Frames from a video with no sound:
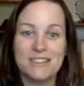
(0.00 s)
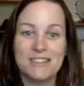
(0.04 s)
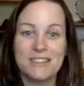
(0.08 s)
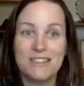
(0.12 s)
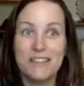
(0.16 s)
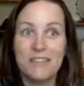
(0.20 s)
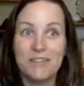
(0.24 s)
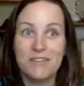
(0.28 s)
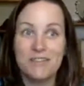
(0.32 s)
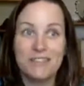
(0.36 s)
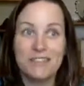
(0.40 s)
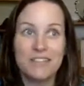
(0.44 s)

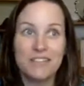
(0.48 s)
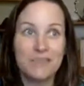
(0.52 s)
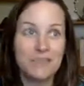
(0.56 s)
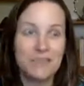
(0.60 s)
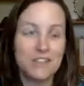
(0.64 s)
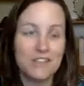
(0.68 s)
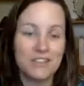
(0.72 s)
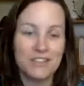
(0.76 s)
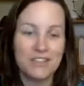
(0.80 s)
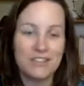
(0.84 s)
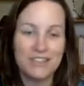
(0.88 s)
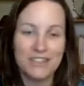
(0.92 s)
lovely
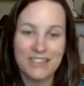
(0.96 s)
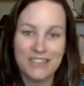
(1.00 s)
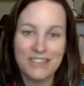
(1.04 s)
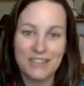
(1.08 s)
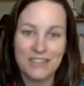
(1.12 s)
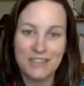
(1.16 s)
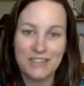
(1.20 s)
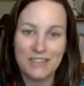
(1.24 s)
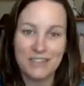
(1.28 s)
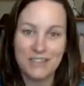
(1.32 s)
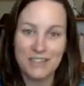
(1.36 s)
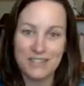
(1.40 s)
where you
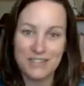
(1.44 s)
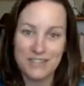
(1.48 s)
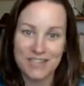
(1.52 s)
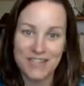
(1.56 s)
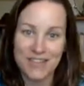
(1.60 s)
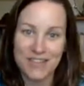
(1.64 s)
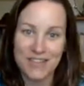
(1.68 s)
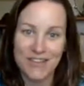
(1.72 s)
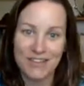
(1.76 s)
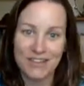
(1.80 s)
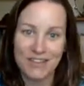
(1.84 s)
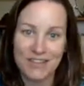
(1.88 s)
live
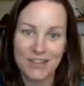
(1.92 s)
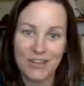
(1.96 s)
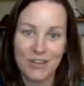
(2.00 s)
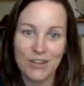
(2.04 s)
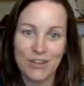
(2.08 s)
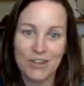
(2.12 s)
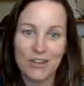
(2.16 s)
outside.